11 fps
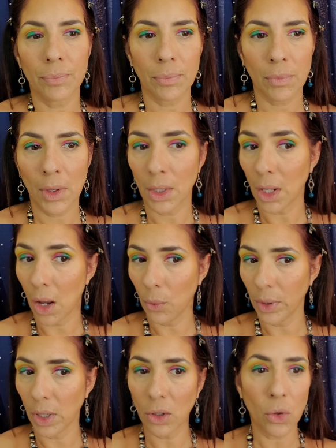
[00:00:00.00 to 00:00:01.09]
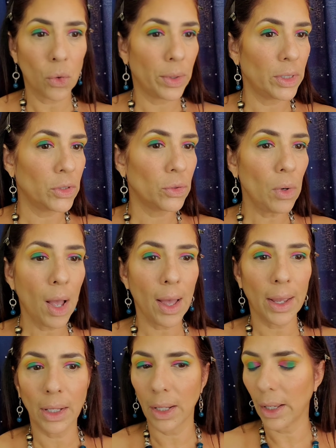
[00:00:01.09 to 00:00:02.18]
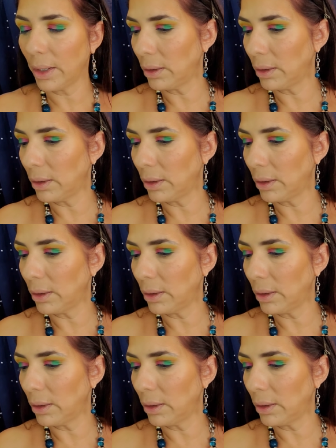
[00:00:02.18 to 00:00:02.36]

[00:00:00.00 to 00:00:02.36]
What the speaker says: Now we are going to highlight.